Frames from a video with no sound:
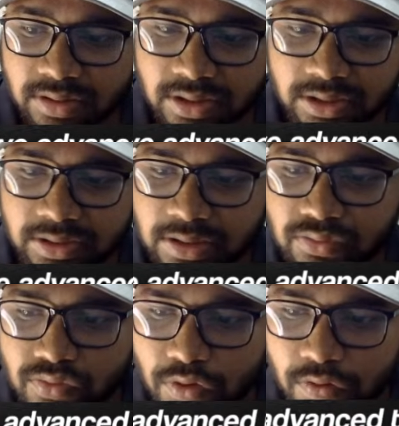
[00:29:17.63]
And
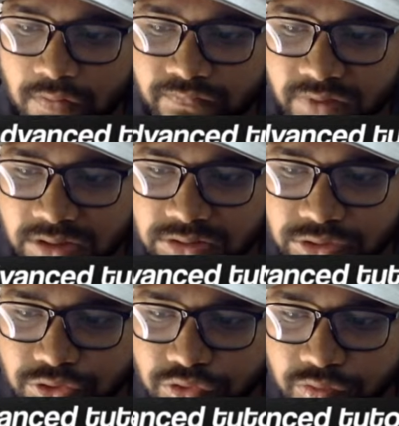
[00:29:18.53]
now all of this
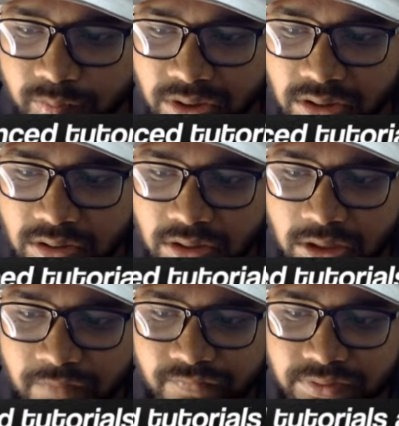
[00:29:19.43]
should be
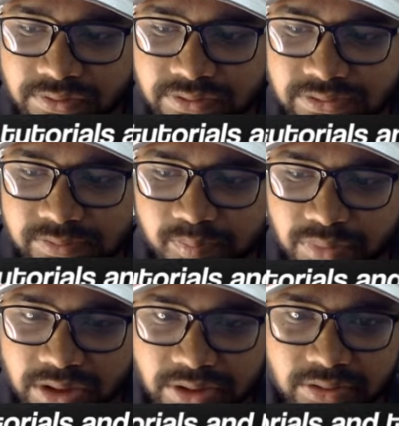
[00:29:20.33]
after this
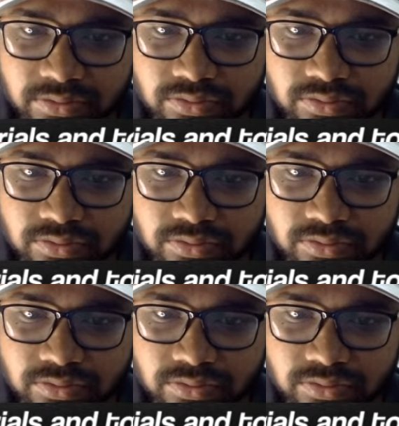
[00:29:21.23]
split.